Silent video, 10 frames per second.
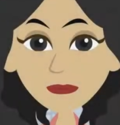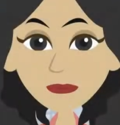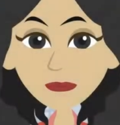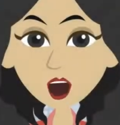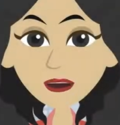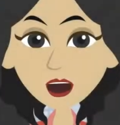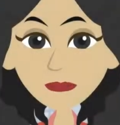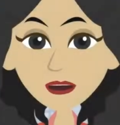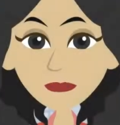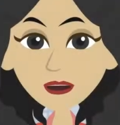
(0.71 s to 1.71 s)
So what's
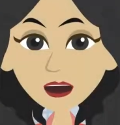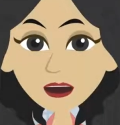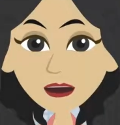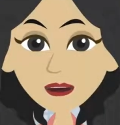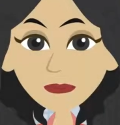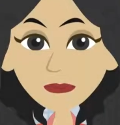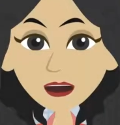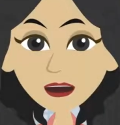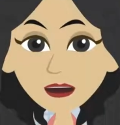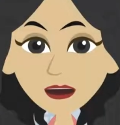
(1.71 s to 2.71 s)
happening with the
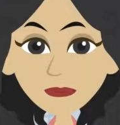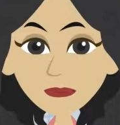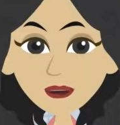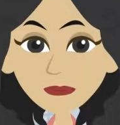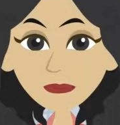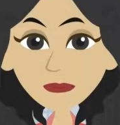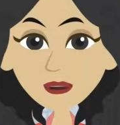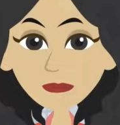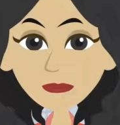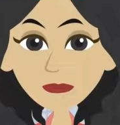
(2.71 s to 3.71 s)
GameStop
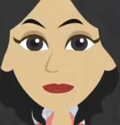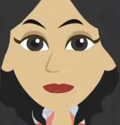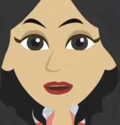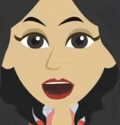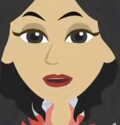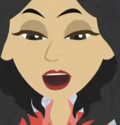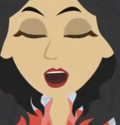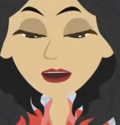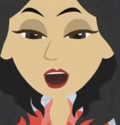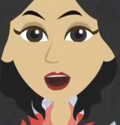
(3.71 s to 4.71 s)
stock? Here's a
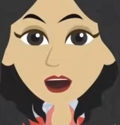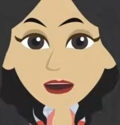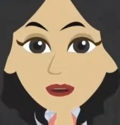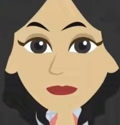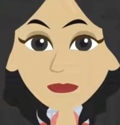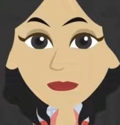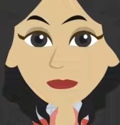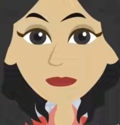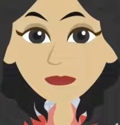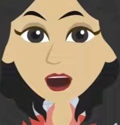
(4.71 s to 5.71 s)
little 101.
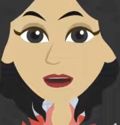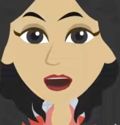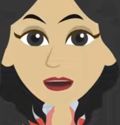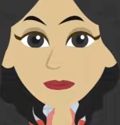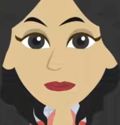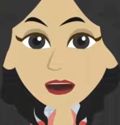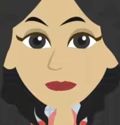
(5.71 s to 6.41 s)
Let's start it off with